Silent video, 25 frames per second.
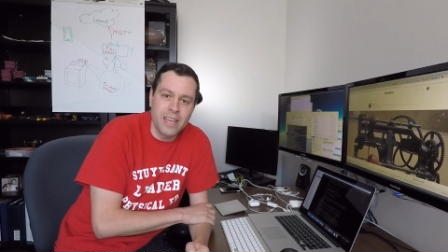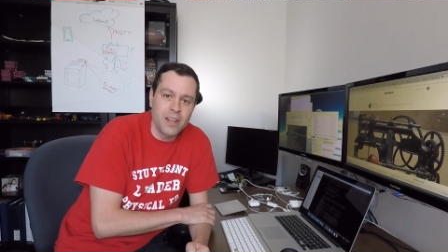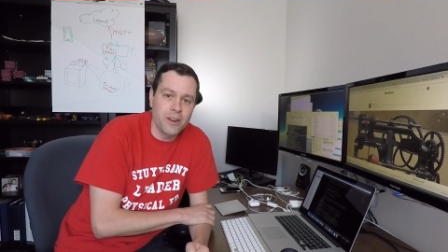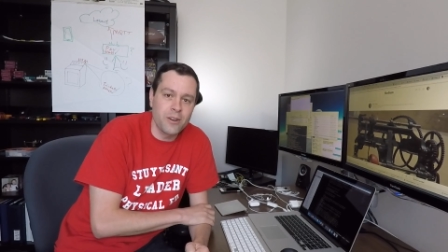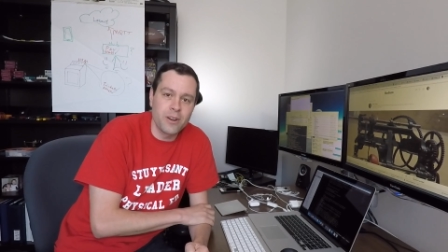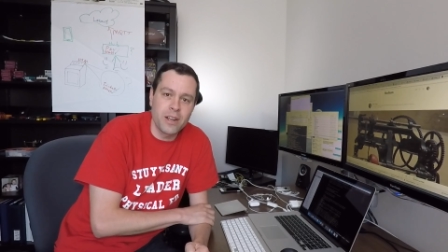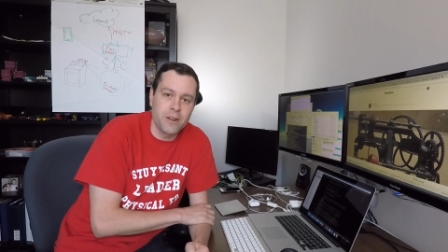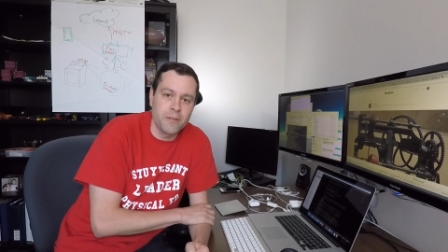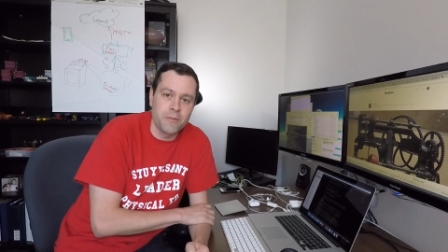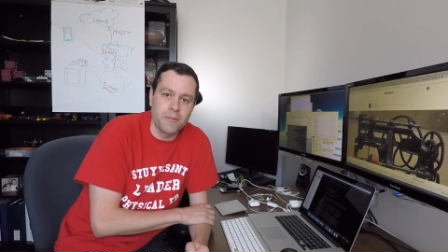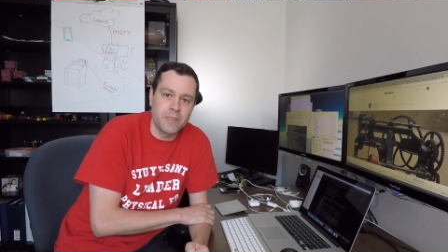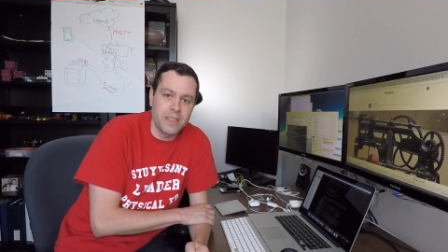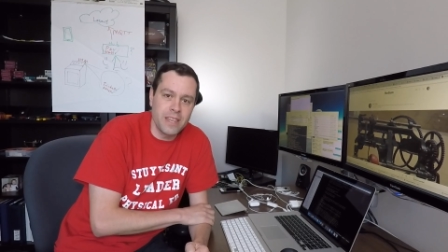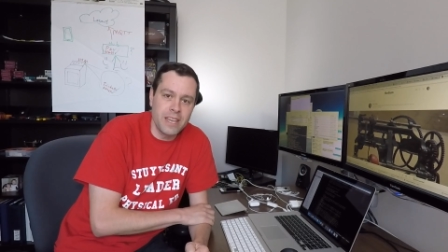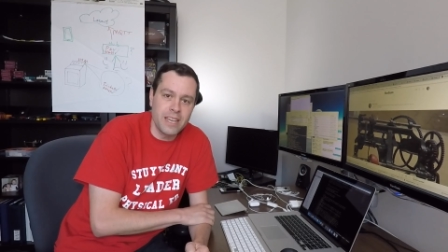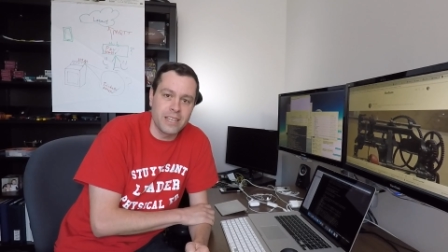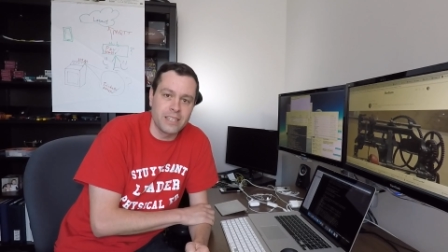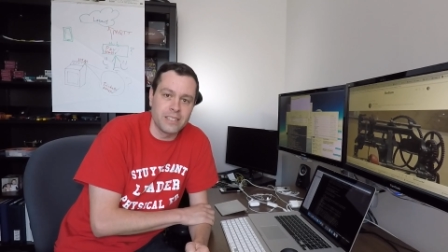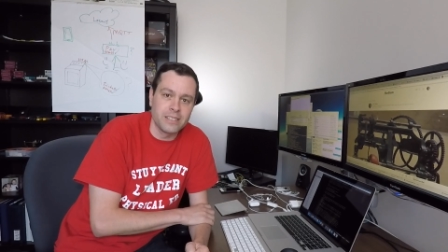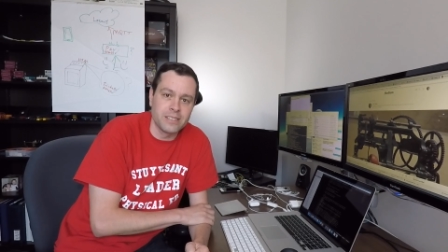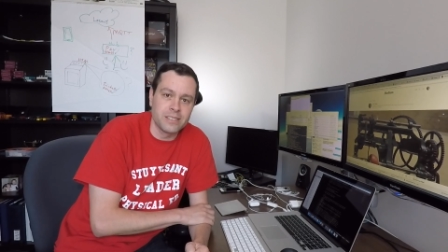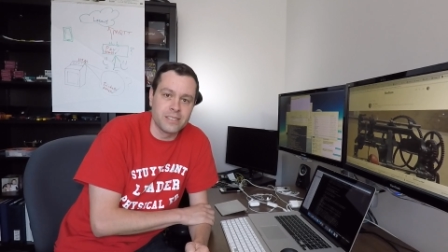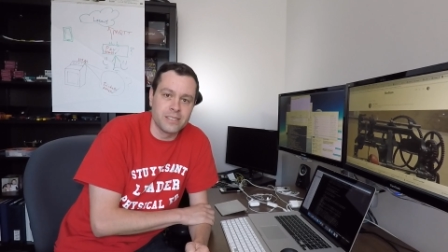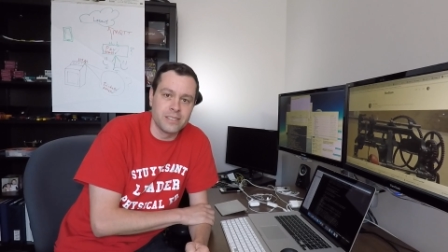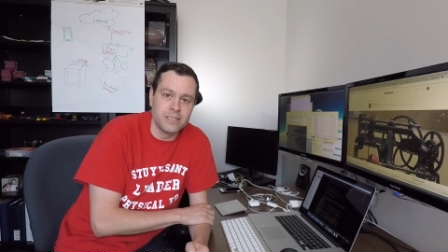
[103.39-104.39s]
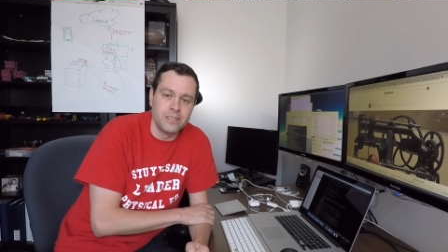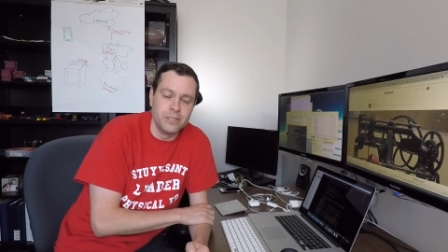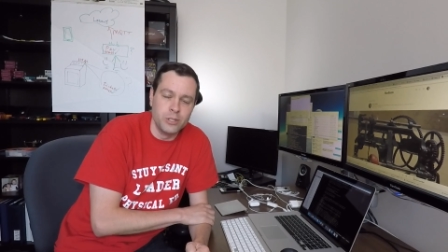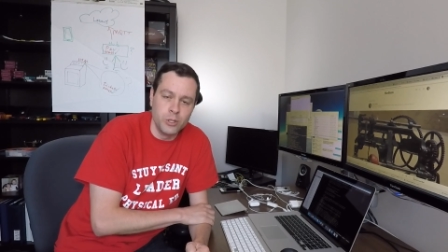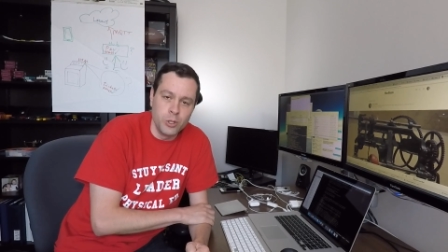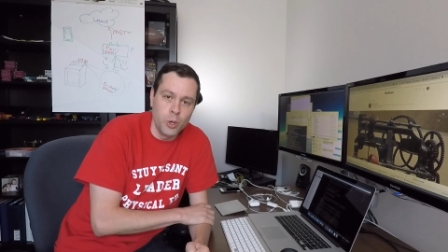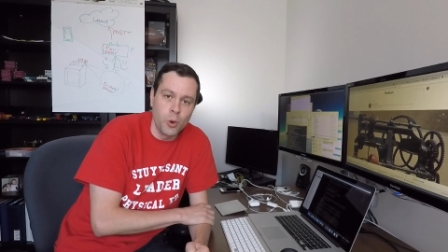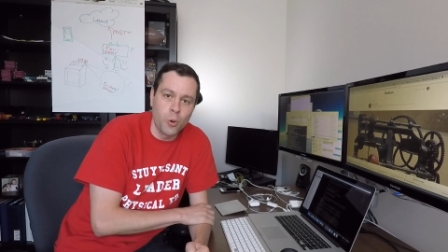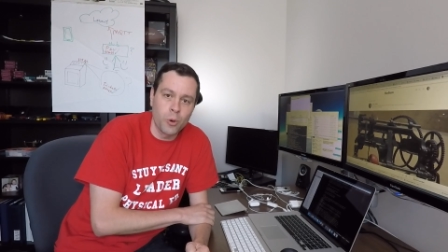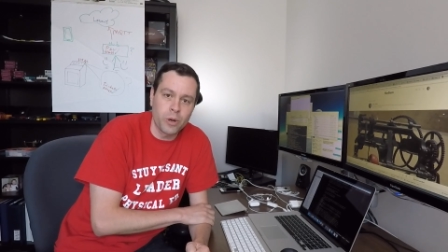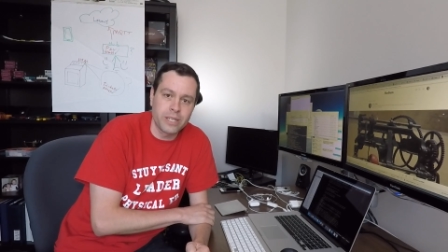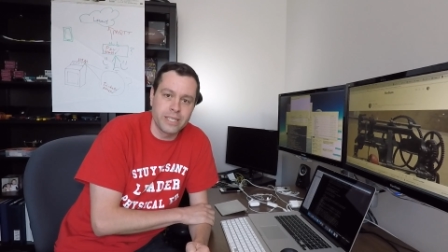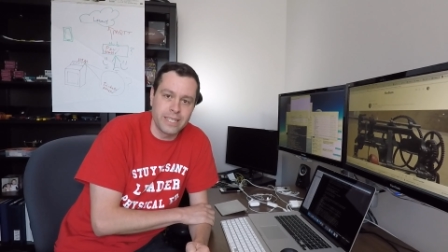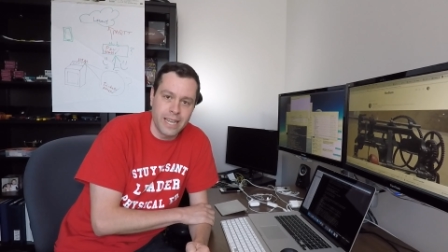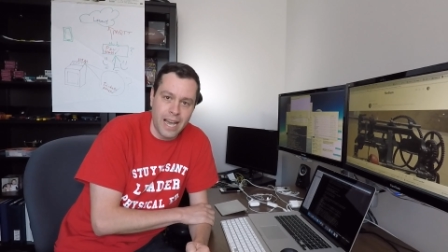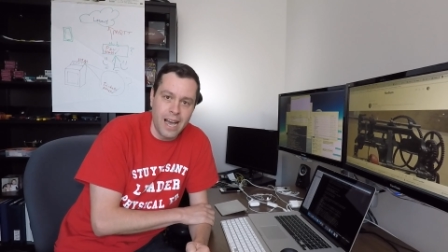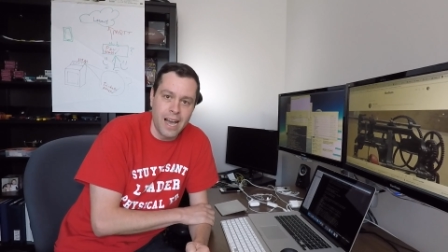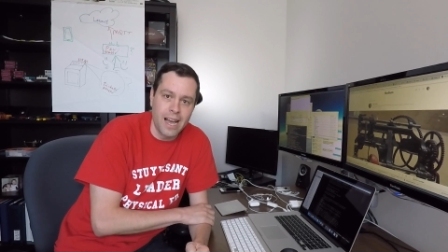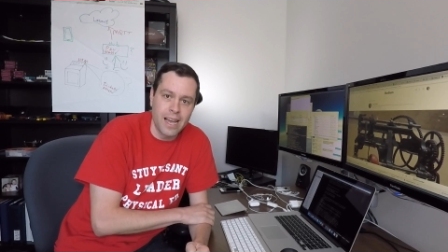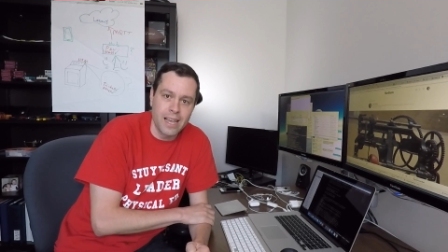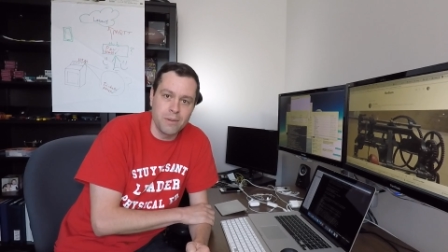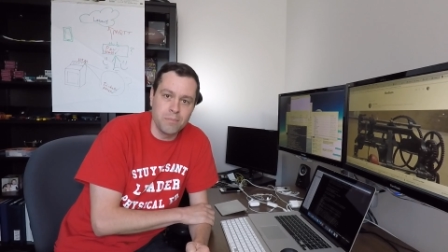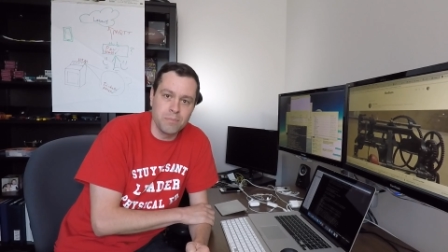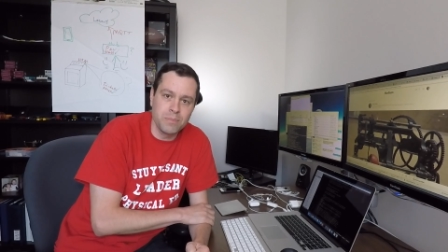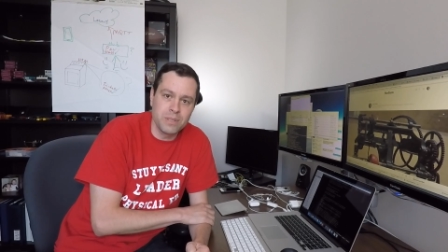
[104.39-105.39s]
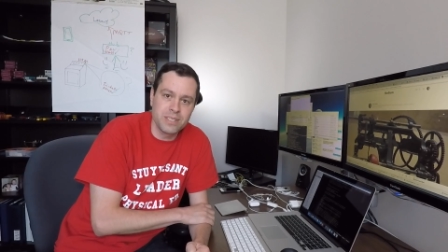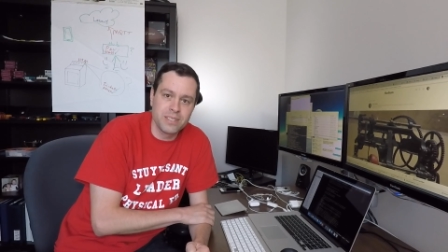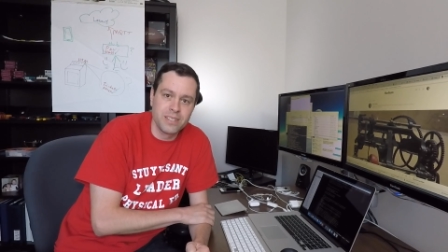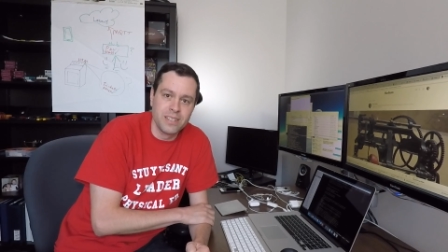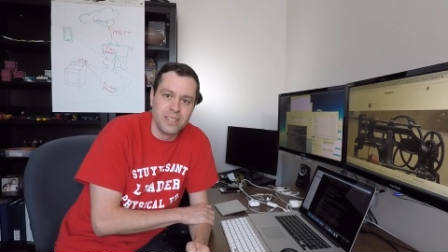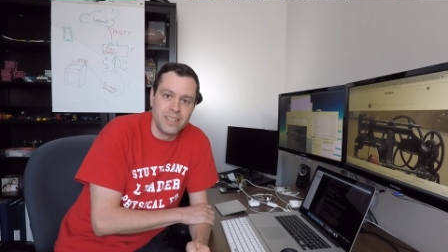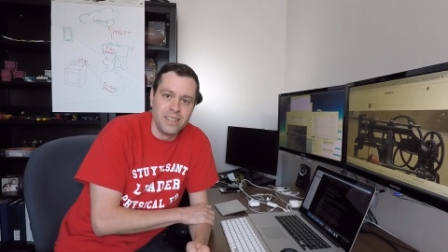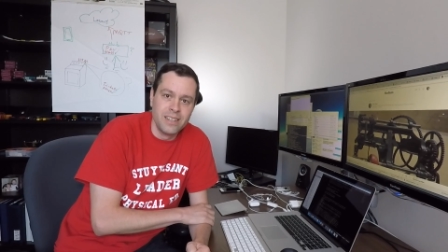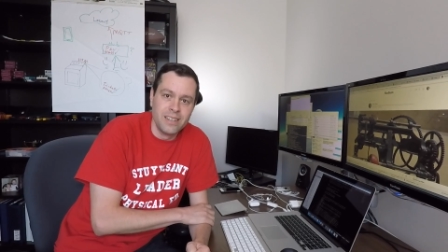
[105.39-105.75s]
Internet of Things, New York Times.